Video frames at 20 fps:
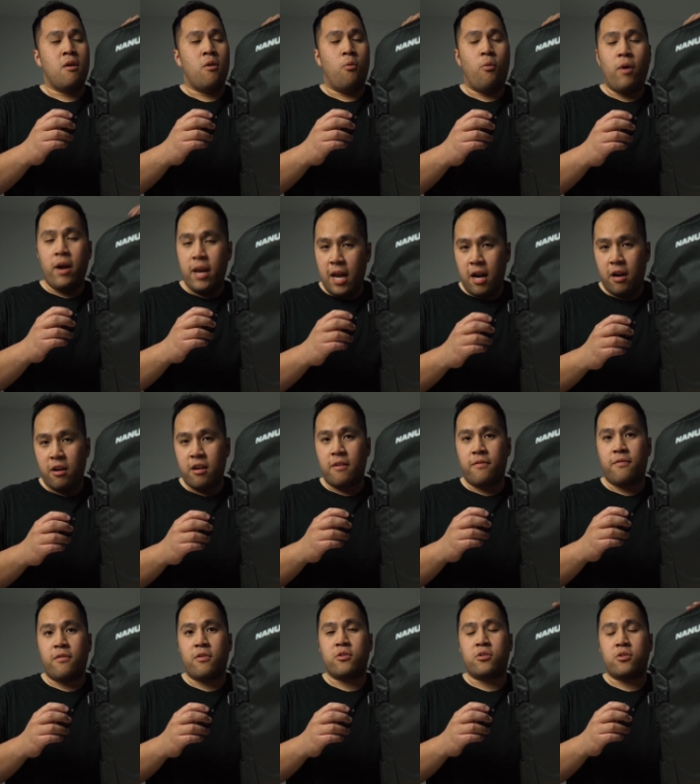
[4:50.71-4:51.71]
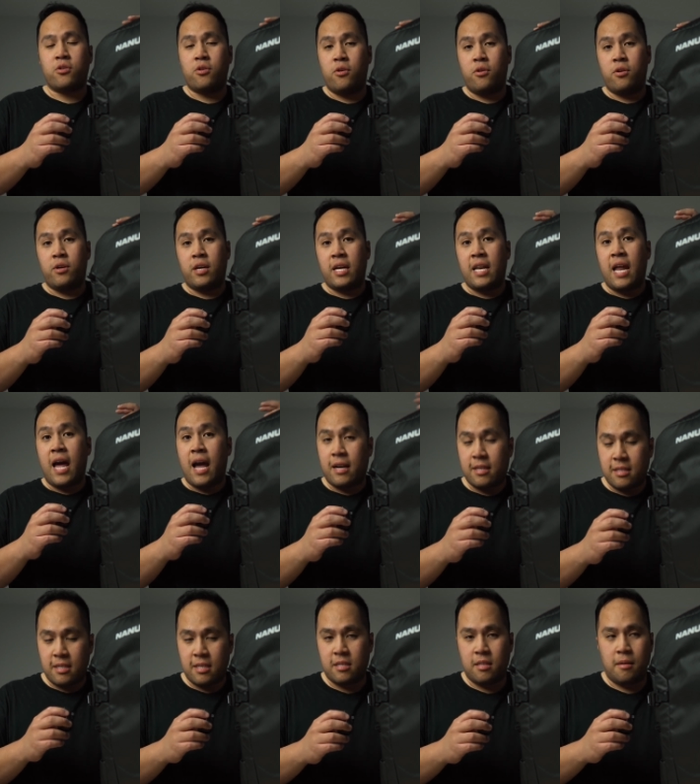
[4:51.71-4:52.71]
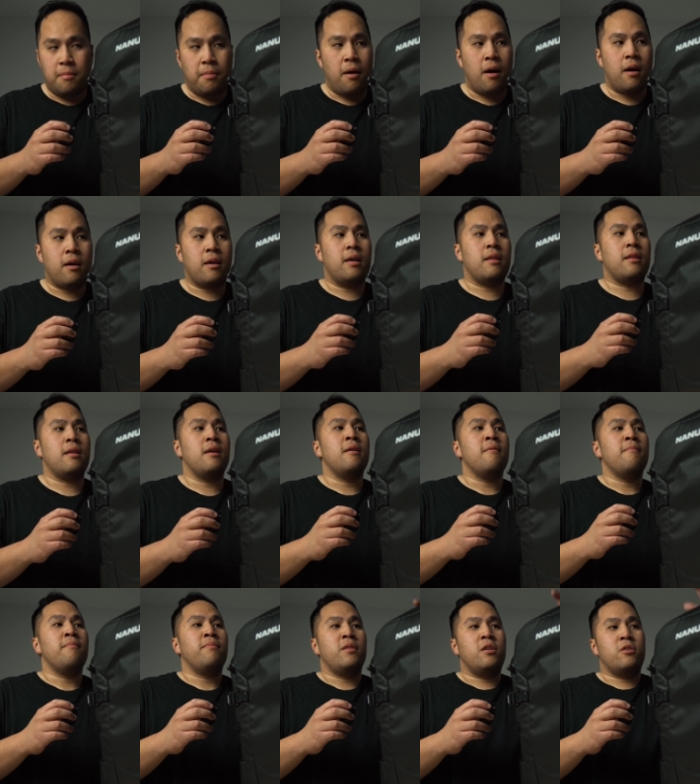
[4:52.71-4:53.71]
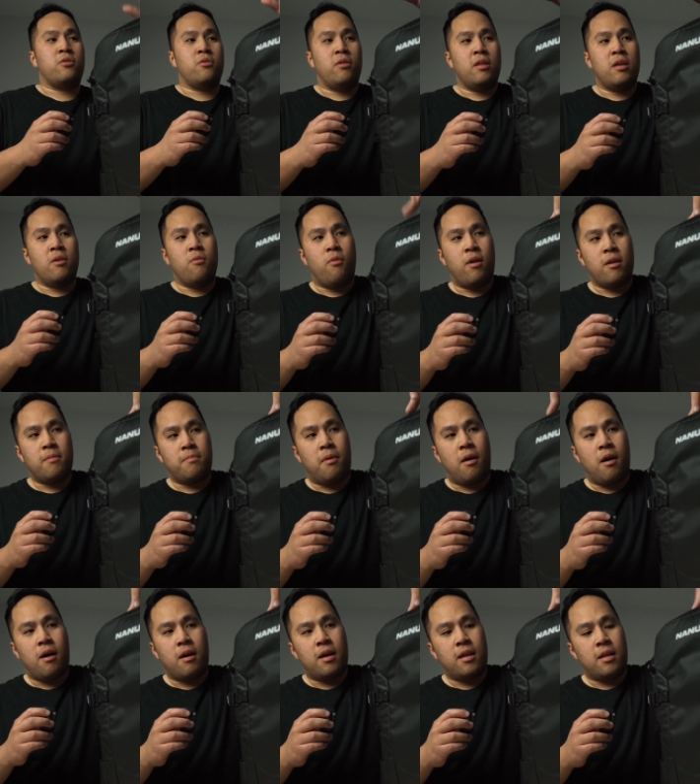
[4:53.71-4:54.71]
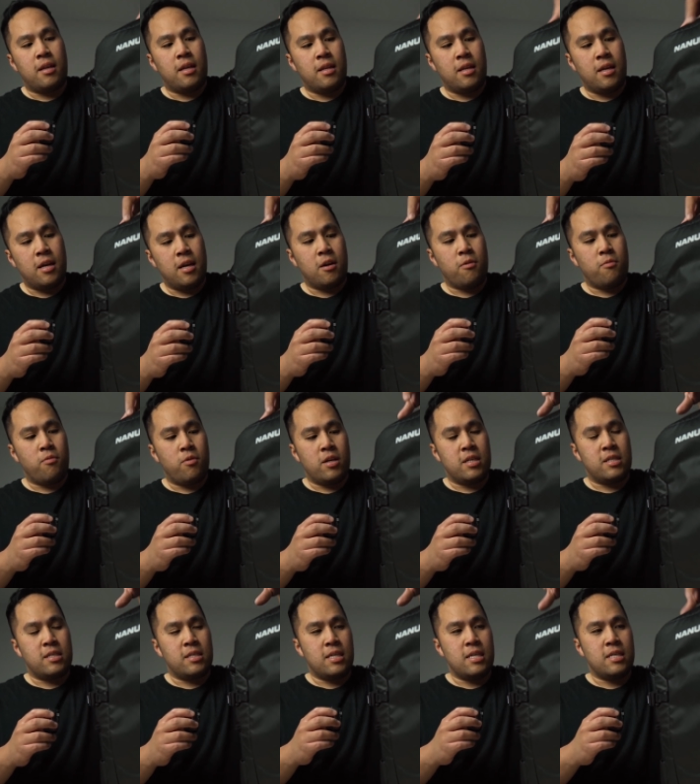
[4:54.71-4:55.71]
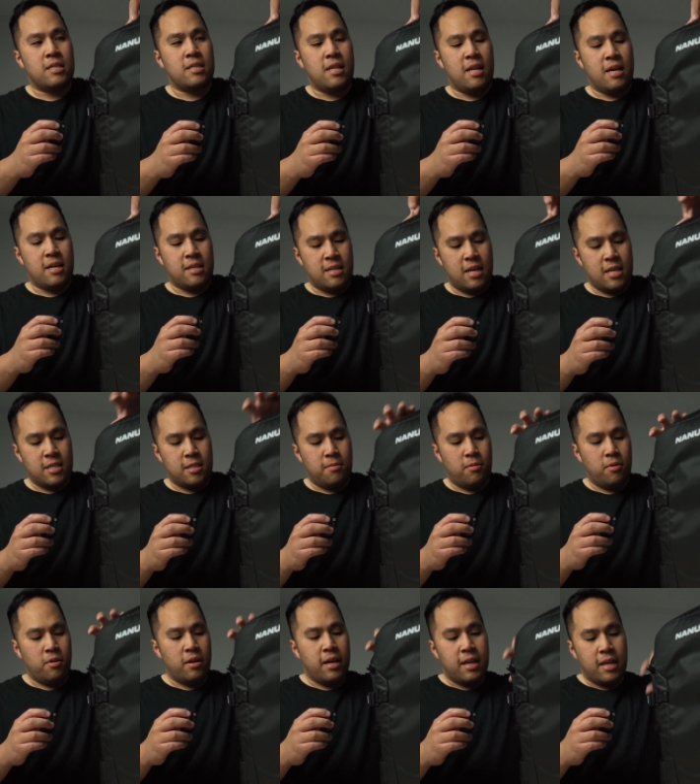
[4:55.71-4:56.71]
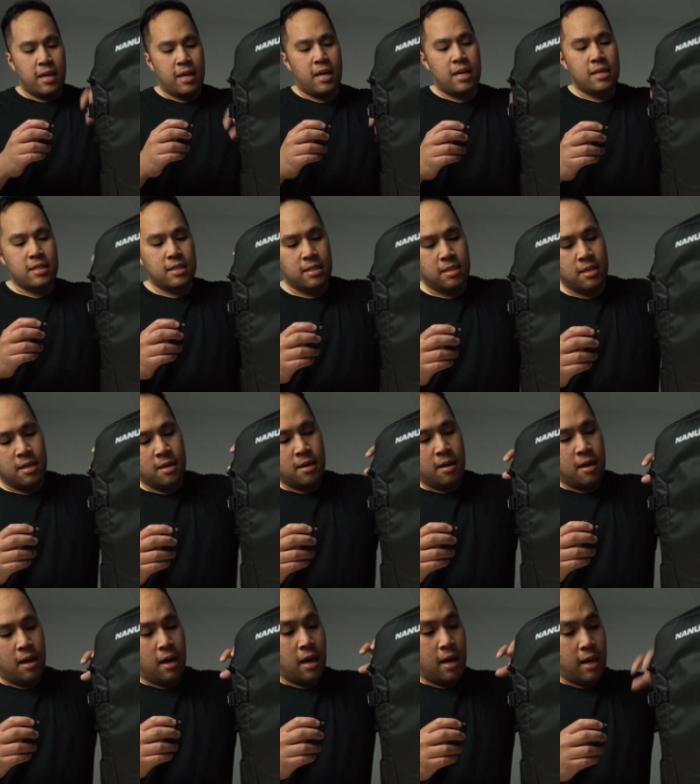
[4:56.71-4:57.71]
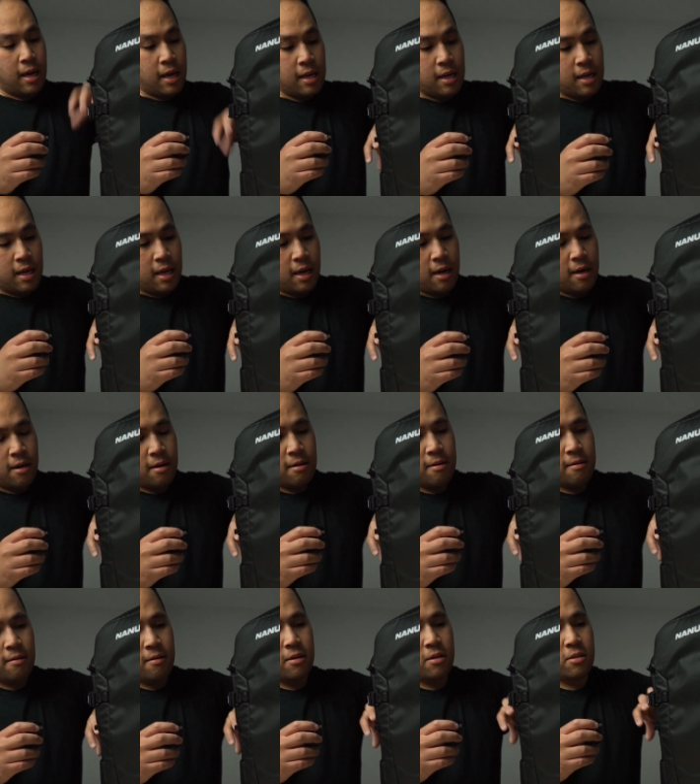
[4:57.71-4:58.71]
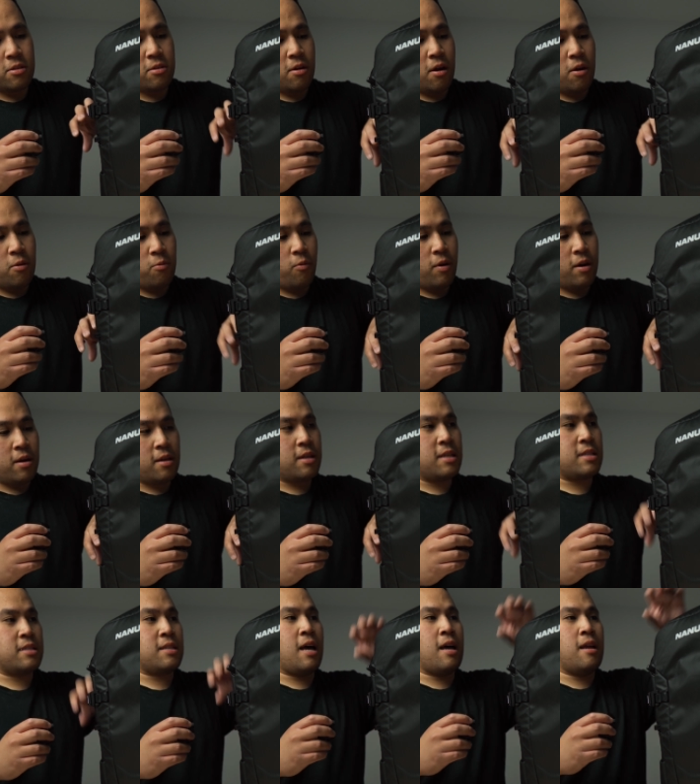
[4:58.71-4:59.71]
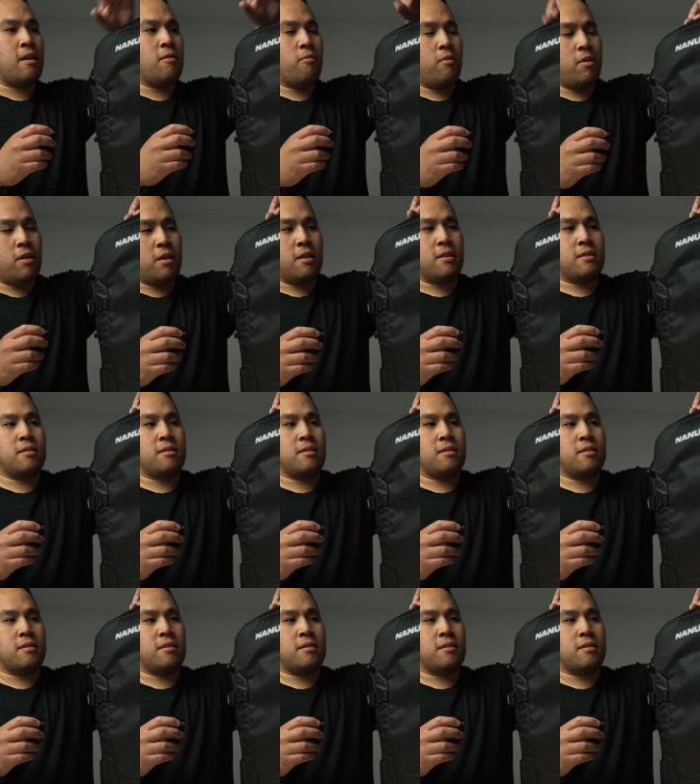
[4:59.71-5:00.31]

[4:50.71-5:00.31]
one area first so you can access the pocket. There's only one pocket in here where it's easily accessible, and I guess in here on one of the side and one at the